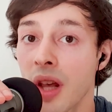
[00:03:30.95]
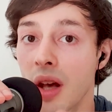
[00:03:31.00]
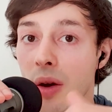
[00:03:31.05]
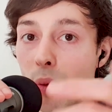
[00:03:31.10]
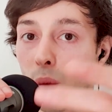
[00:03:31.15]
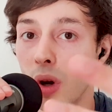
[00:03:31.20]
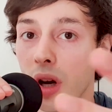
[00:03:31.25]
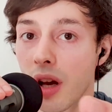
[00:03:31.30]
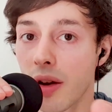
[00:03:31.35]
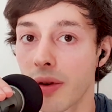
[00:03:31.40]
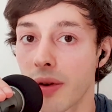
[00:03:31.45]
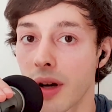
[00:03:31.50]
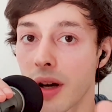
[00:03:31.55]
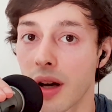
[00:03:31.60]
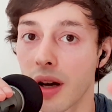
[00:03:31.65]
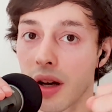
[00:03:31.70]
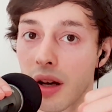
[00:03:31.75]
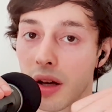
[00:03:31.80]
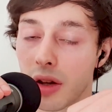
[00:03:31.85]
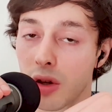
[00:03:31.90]
Whenever
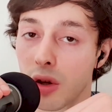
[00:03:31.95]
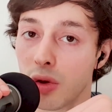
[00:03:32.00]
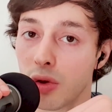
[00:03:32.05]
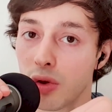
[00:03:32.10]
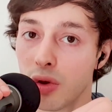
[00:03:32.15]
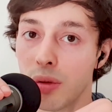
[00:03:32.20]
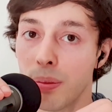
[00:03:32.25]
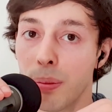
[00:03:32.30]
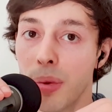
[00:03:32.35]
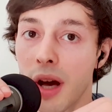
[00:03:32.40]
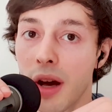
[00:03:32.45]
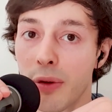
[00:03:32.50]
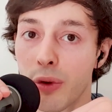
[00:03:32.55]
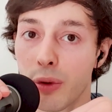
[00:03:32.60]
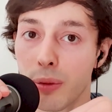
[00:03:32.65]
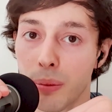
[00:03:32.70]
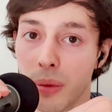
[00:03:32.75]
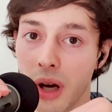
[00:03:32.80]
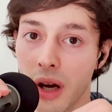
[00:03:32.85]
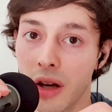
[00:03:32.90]
I go to the
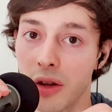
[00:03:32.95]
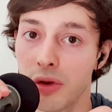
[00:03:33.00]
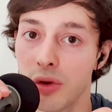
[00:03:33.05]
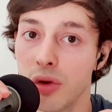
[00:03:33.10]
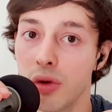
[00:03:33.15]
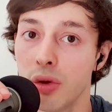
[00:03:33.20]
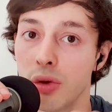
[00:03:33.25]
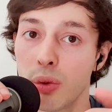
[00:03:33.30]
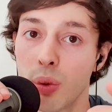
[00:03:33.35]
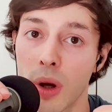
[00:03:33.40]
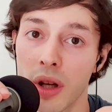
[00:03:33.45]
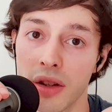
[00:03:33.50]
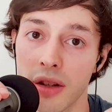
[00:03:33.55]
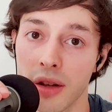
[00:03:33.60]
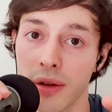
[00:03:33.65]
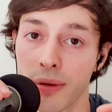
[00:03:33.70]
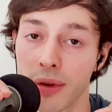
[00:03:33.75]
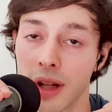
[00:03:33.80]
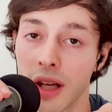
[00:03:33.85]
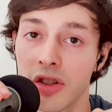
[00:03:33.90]
bathroom, I do
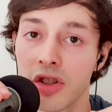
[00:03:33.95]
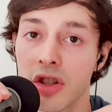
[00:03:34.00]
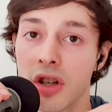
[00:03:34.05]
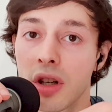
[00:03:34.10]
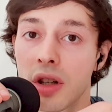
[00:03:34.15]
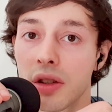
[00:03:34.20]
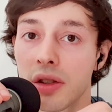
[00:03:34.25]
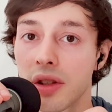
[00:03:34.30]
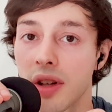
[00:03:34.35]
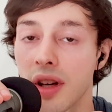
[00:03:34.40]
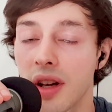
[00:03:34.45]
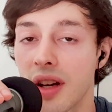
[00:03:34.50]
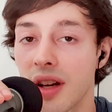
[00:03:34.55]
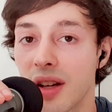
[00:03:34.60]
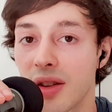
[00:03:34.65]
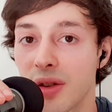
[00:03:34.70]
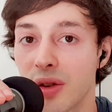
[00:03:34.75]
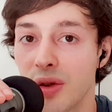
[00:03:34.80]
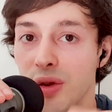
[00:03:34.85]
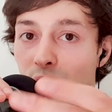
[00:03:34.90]
20 flashcards,
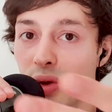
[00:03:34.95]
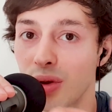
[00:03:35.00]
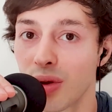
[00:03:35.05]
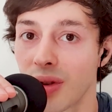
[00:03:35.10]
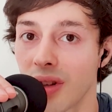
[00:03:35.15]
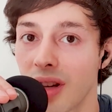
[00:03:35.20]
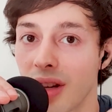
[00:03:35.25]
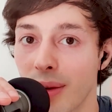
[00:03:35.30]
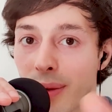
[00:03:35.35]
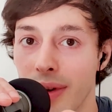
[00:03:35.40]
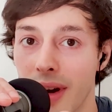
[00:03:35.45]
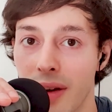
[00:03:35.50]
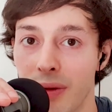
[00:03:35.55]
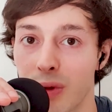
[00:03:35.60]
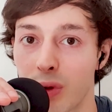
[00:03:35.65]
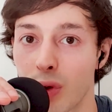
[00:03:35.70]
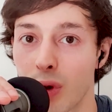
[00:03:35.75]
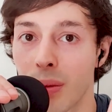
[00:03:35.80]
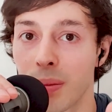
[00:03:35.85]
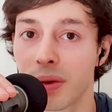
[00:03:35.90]
and usually 5
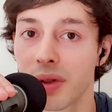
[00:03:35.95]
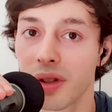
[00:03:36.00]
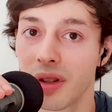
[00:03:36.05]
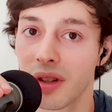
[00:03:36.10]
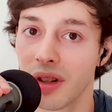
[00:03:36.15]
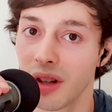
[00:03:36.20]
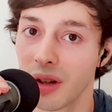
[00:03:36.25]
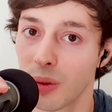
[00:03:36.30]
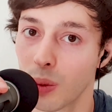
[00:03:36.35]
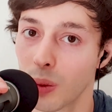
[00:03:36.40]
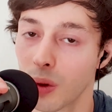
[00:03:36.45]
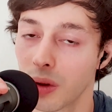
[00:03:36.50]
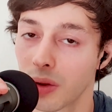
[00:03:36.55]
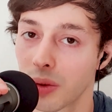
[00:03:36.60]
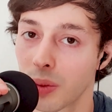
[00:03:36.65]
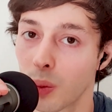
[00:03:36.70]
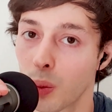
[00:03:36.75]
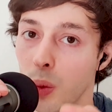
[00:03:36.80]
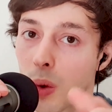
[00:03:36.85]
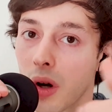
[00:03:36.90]
trips
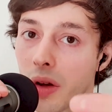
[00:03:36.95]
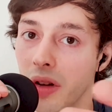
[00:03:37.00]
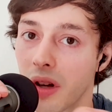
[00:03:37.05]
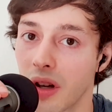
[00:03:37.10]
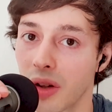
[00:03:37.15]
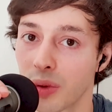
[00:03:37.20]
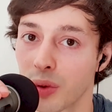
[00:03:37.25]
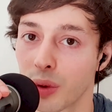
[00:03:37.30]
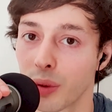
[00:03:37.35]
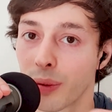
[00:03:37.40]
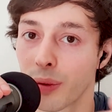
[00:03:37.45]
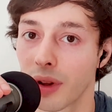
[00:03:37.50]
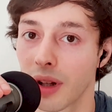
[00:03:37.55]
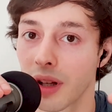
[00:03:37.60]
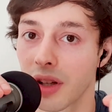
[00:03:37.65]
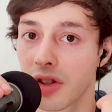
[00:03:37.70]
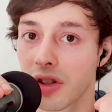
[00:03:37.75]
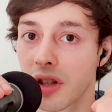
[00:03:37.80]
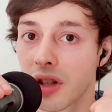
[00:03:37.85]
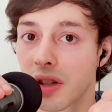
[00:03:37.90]
equals 100
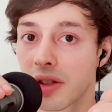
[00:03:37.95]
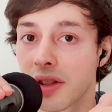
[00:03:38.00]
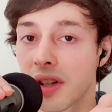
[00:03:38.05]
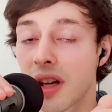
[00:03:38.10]
flashcards.